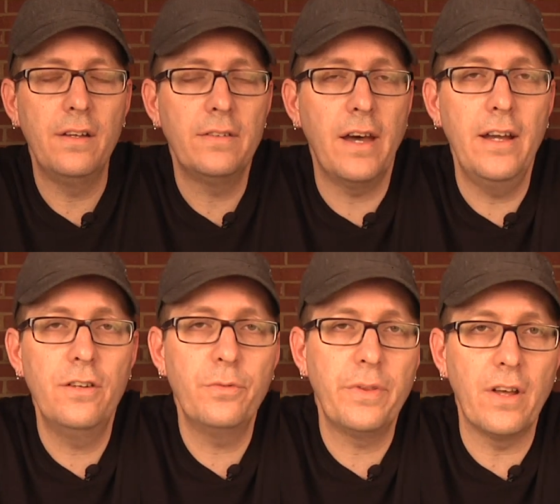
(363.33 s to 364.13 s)

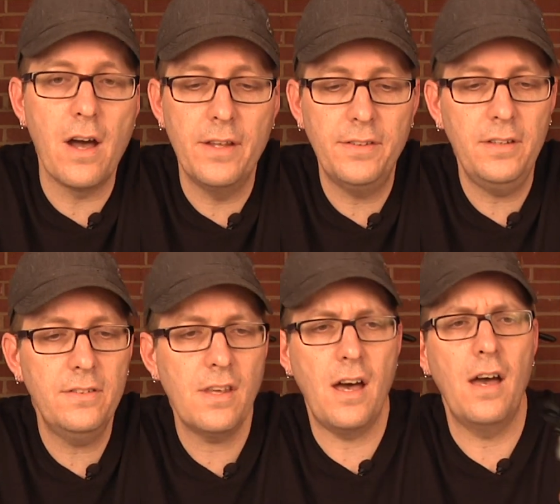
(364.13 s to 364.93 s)
tires with the
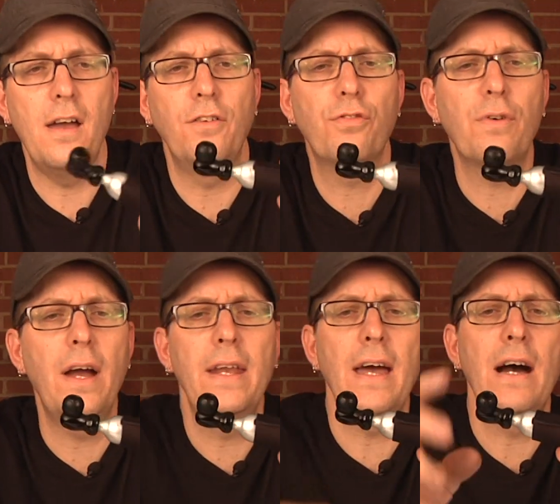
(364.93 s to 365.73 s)
Contis. I
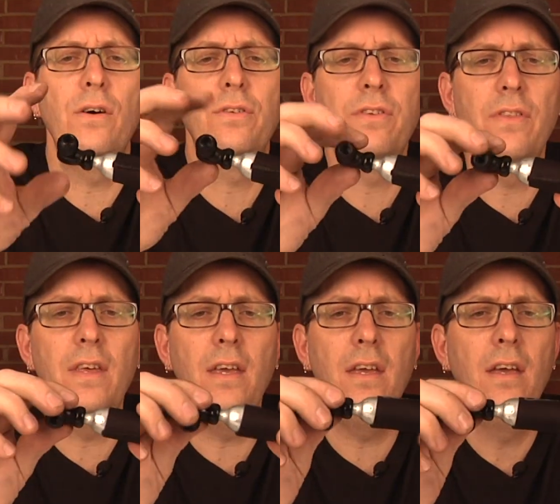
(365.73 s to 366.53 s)
tried out
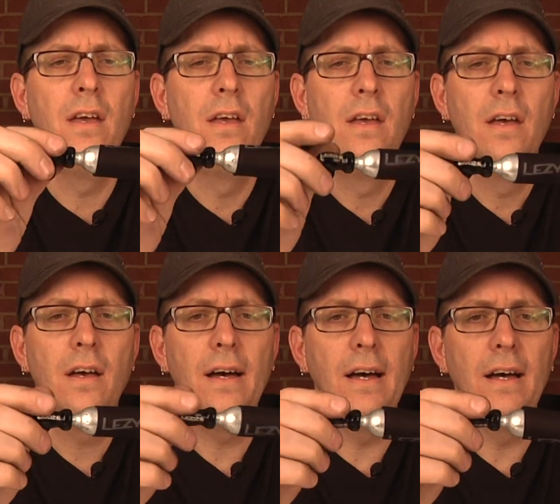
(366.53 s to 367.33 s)
the
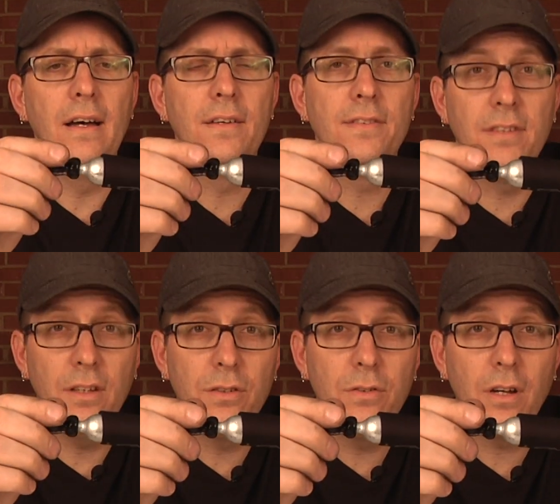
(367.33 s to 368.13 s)

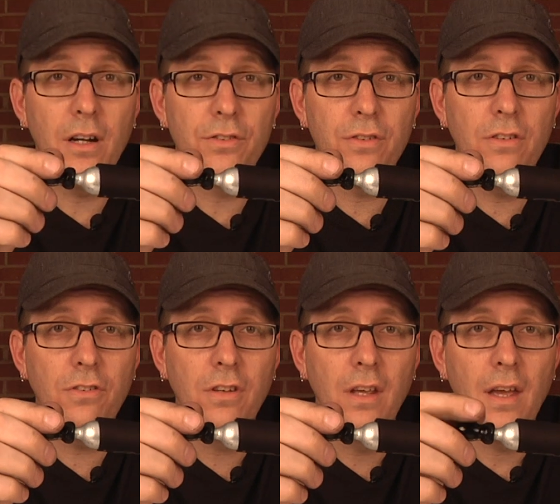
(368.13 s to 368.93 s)
CO2
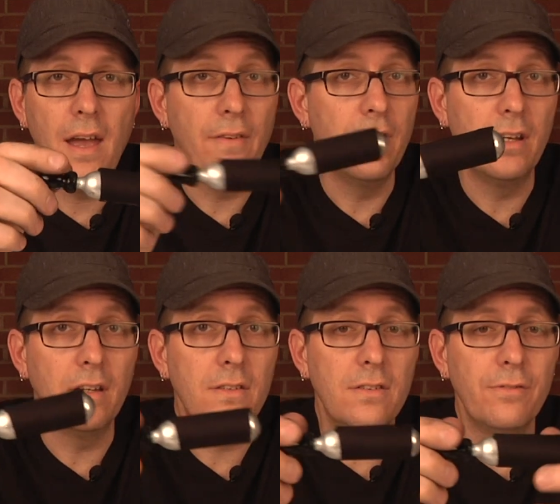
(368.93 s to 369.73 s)
cartridge. Everything
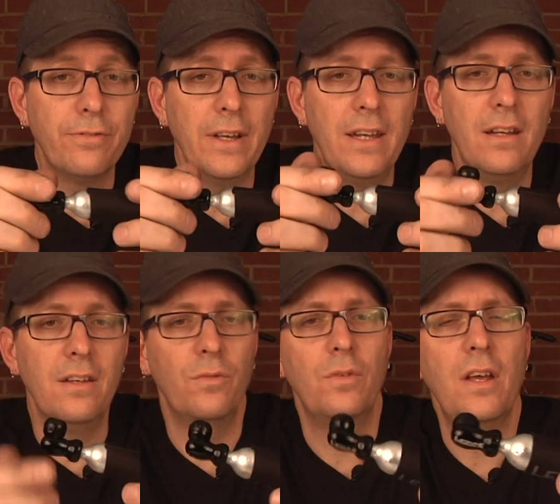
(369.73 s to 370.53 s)
is inflated
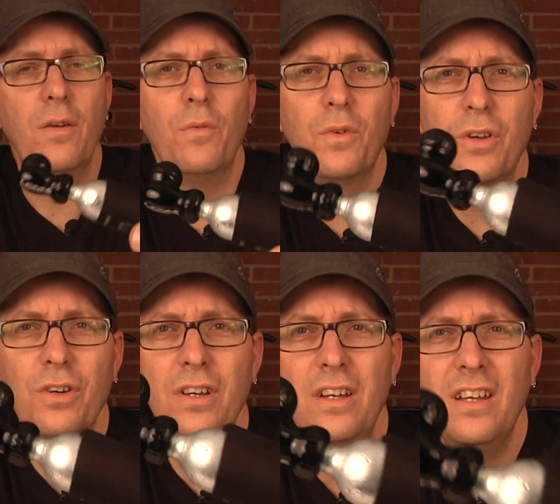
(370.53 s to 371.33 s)
and
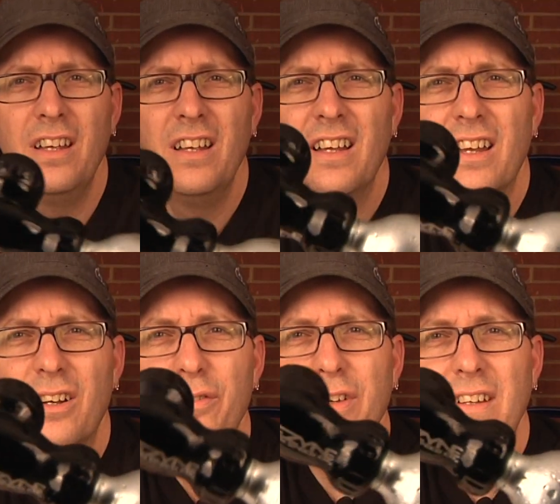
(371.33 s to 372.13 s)
good. I don't
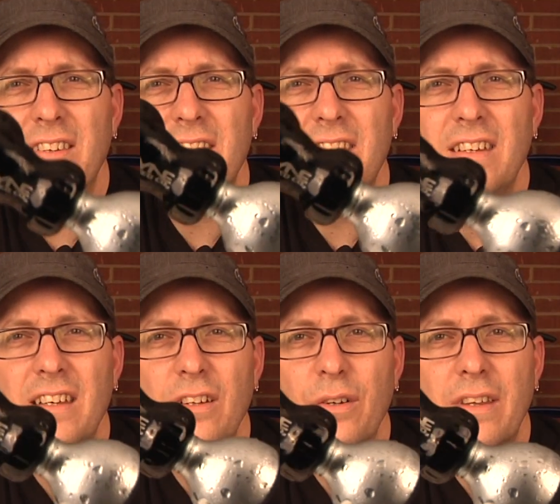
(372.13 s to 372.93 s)
know if you can
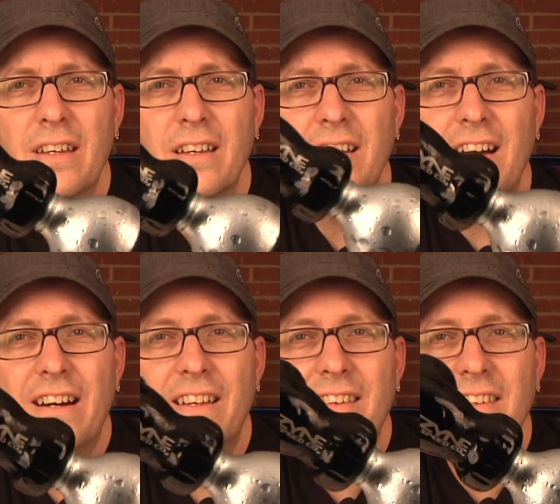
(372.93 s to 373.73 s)
see, look at that
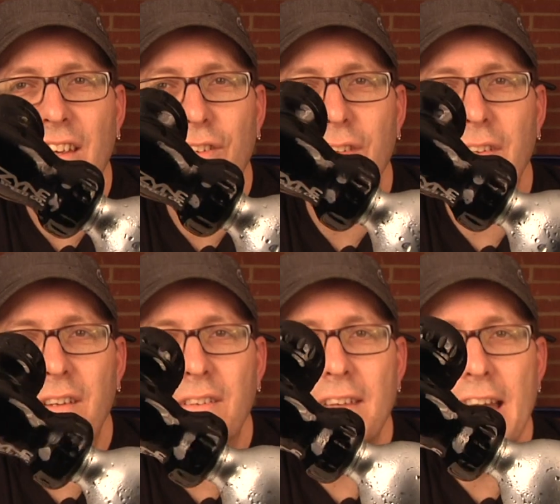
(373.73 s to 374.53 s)
condensation
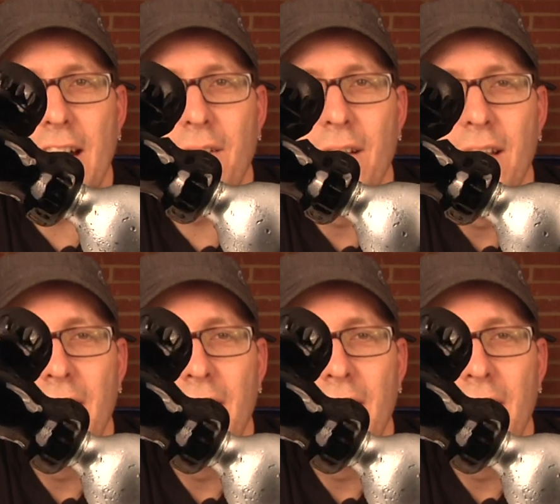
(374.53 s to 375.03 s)
that is now,